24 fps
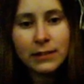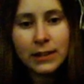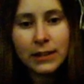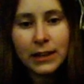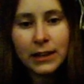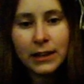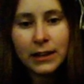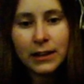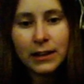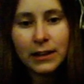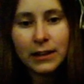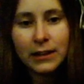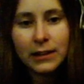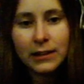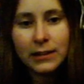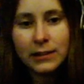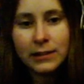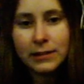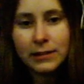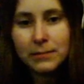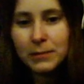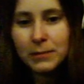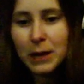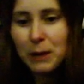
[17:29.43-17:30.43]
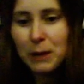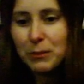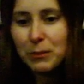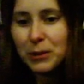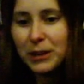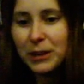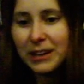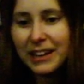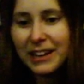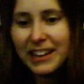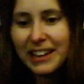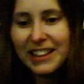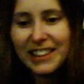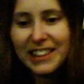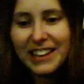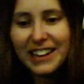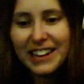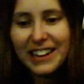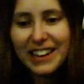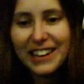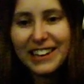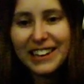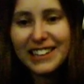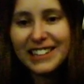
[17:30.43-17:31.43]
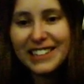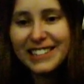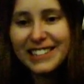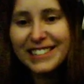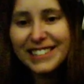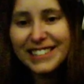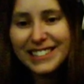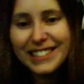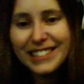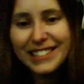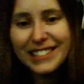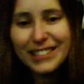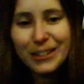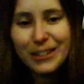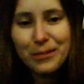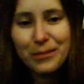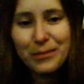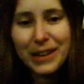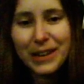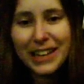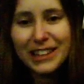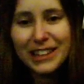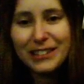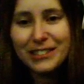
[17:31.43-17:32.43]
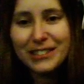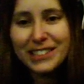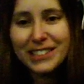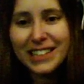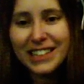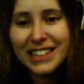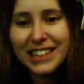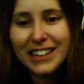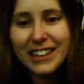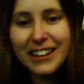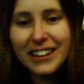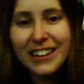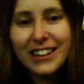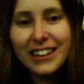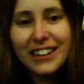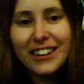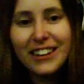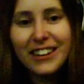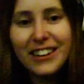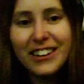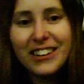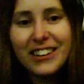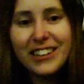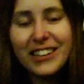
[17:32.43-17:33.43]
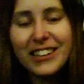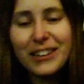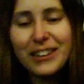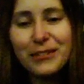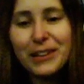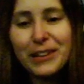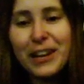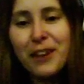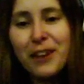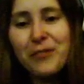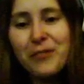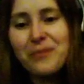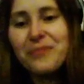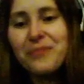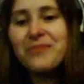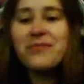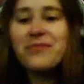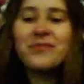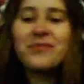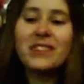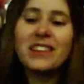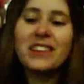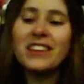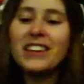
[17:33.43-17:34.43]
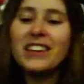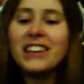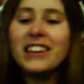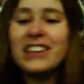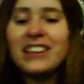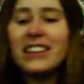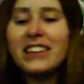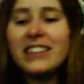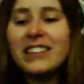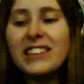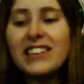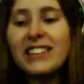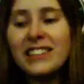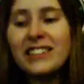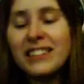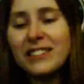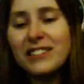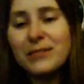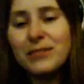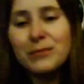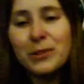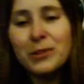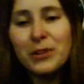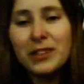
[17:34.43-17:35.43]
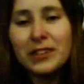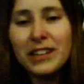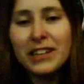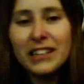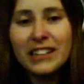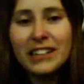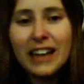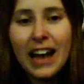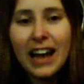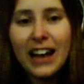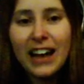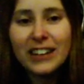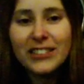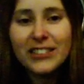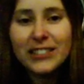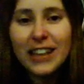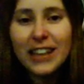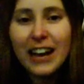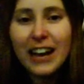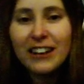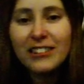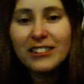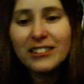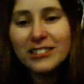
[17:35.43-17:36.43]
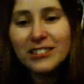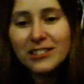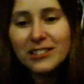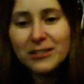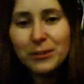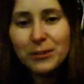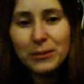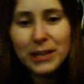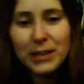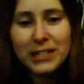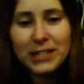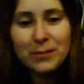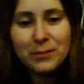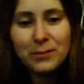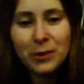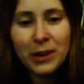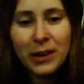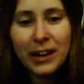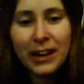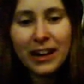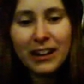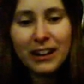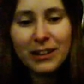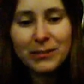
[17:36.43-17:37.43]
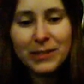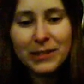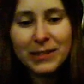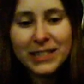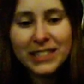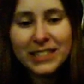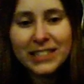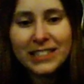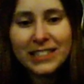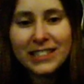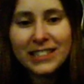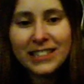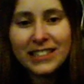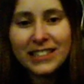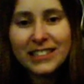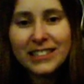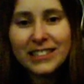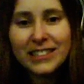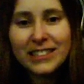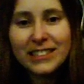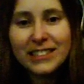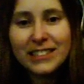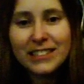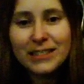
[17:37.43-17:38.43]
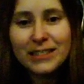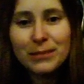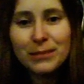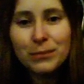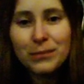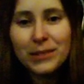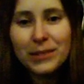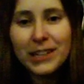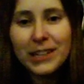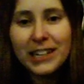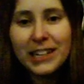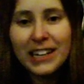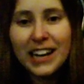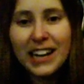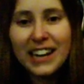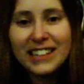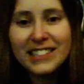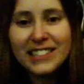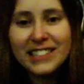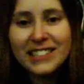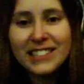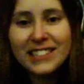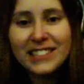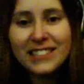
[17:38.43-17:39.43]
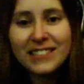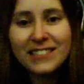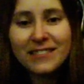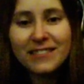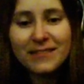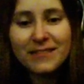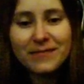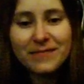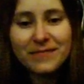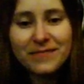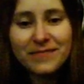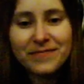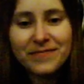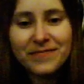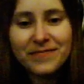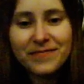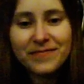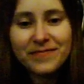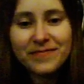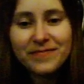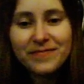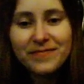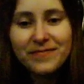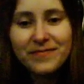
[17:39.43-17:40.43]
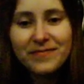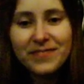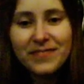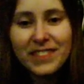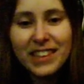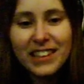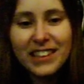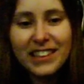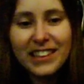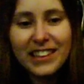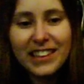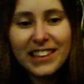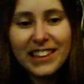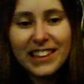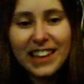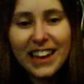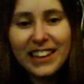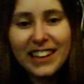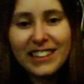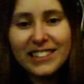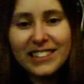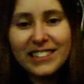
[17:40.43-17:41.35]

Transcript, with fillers: And not putting anything I don't mind losing in there. Here we go. Broken shackles for my support alchemist. Pretty nice. Look at that.